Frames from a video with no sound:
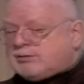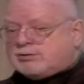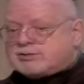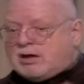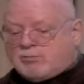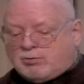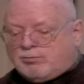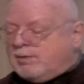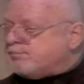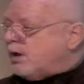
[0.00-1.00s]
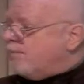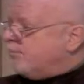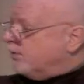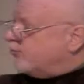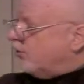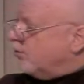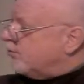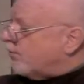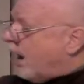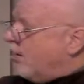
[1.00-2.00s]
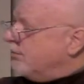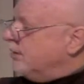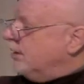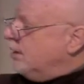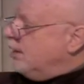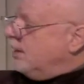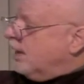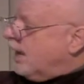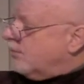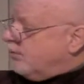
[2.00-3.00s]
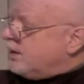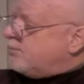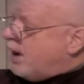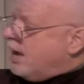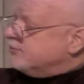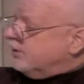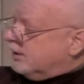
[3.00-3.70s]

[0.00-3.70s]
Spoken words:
that were ripped up and turned around and redeposited.